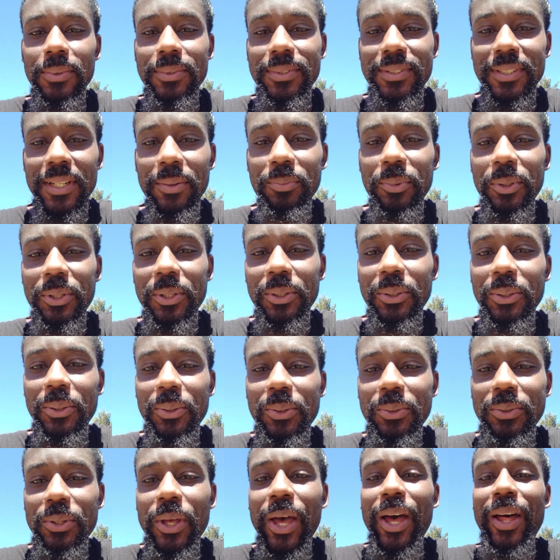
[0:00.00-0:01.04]
What's up with the
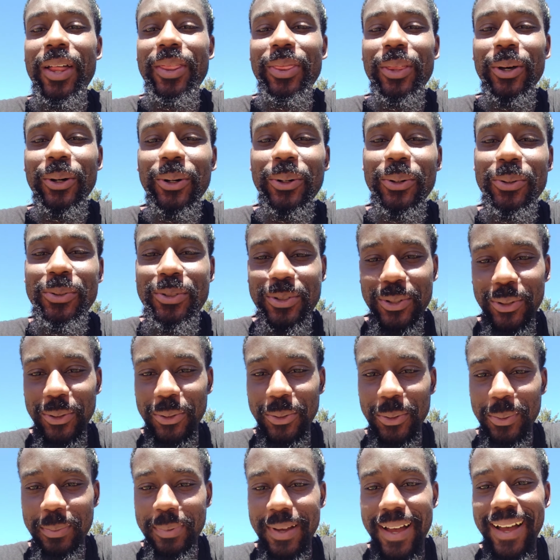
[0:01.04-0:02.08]

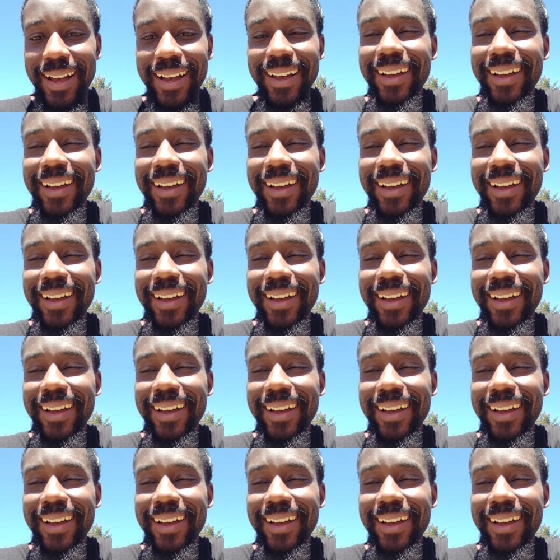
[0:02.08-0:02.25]
YouTube?